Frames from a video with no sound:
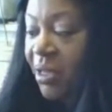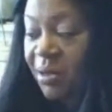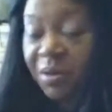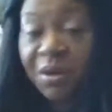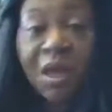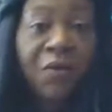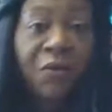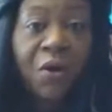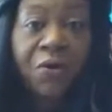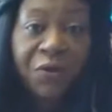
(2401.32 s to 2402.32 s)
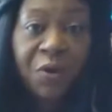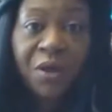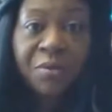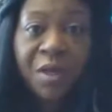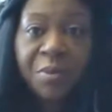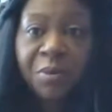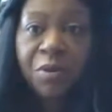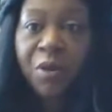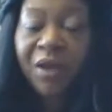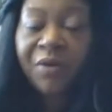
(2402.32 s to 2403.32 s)
and for a few other
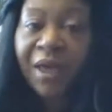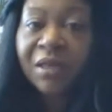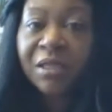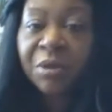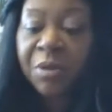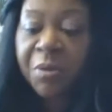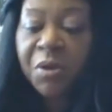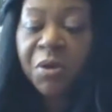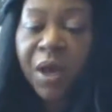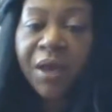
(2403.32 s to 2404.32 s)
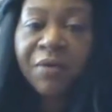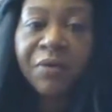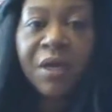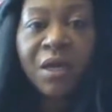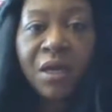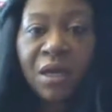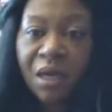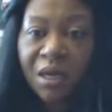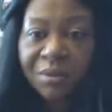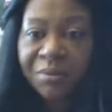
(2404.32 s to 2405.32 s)
people who have eczema, people who have
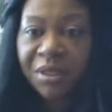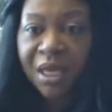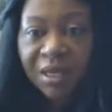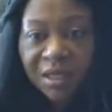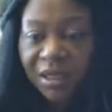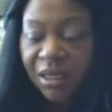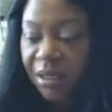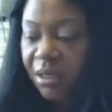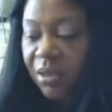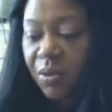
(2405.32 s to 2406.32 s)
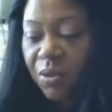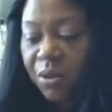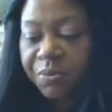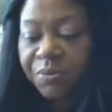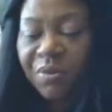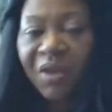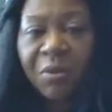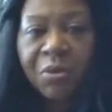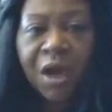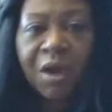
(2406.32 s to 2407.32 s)
skin diseases or
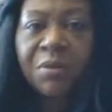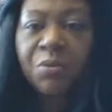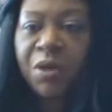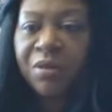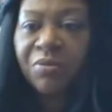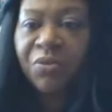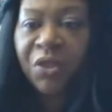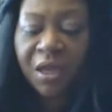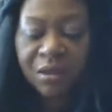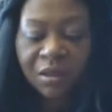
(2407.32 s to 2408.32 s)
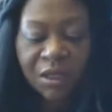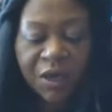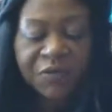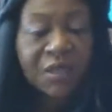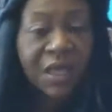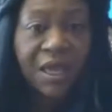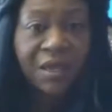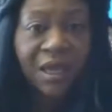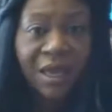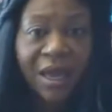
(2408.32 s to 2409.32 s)
have a problem with thick, tough
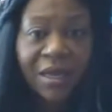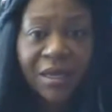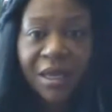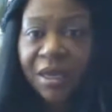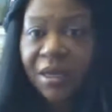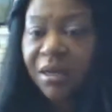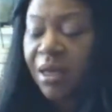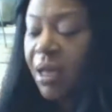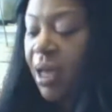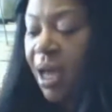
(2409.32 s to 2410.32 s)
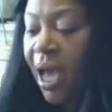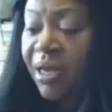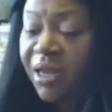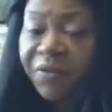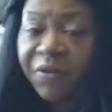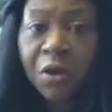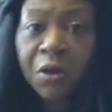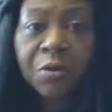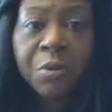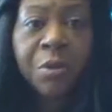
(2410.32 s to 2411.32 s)
skin like I did. I didn't
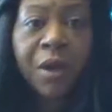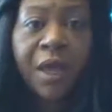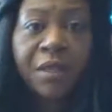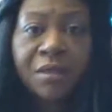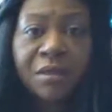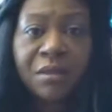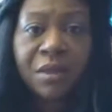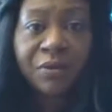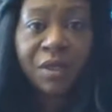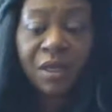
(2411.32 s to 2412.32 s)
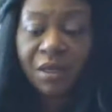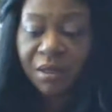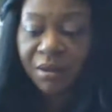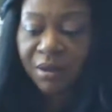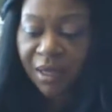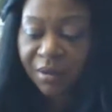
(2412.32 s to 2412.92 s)
even know other people had tough skin.